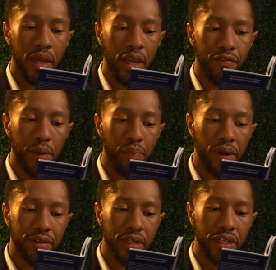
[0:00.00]
If a
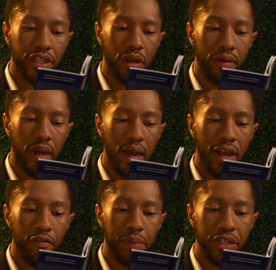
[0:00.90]
president shall not
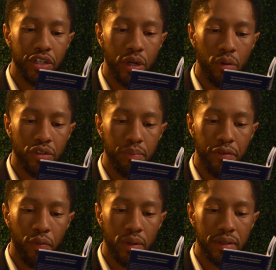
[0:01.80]
have been chosen
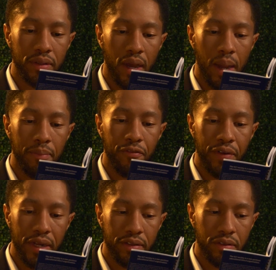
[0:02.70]
before the time
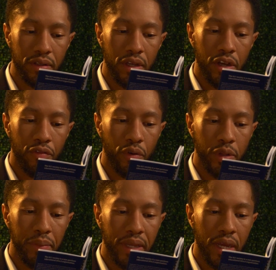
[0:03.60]
fixed for
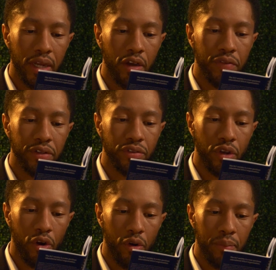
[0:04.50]
the beginning of his
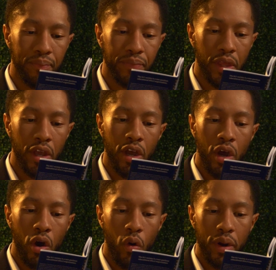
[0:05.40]
term,
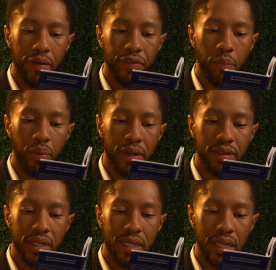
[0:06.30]
or if the
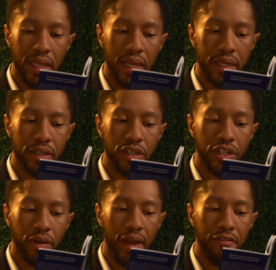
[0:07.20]
president-elect
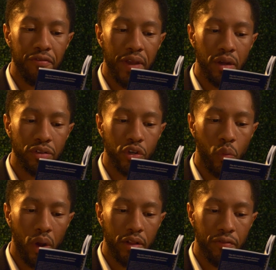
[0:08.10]
shall have failed to
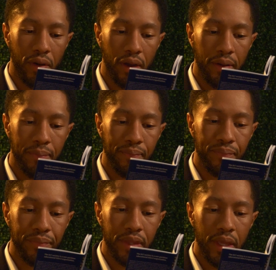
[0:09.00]
qualify,
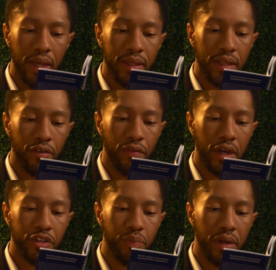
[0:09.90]
then the
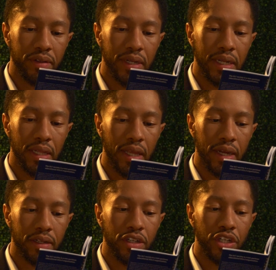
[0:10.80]
vice
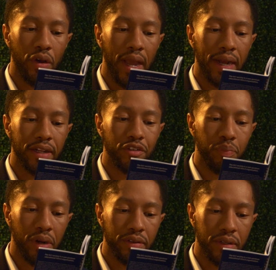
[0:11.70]
president-elect shall act as
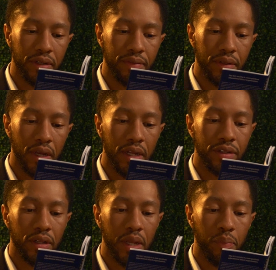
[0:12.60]
president
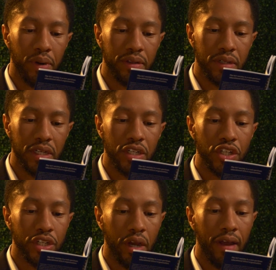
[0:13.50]
until a president
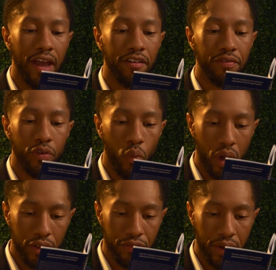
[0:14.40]
shall have
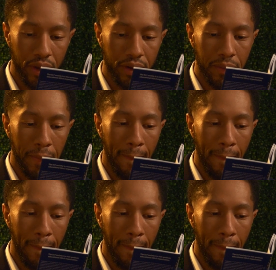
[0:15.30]
qualified.